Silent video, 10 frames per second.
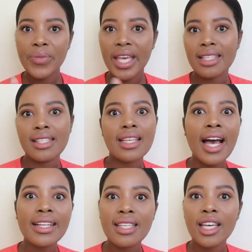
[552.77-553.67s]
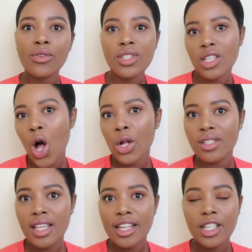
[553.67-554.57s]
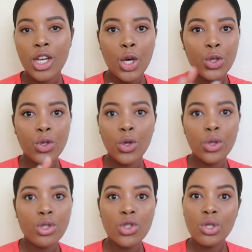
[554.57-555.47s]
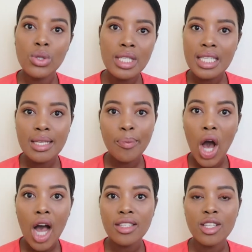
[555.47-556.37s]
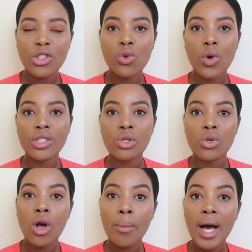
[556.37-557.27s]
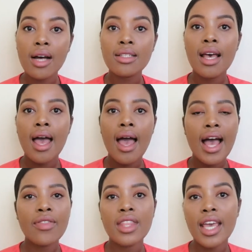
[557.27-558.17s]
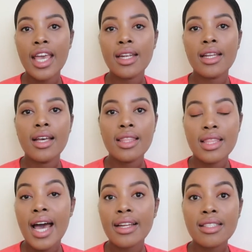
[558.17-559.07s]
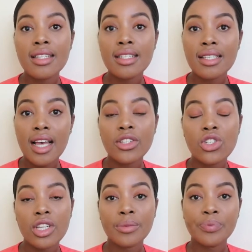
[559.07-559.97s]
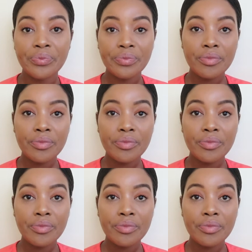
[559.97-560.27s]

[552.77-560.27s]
exciting results and, you know, juicy parts that you want to talk about, and then that is the discussion.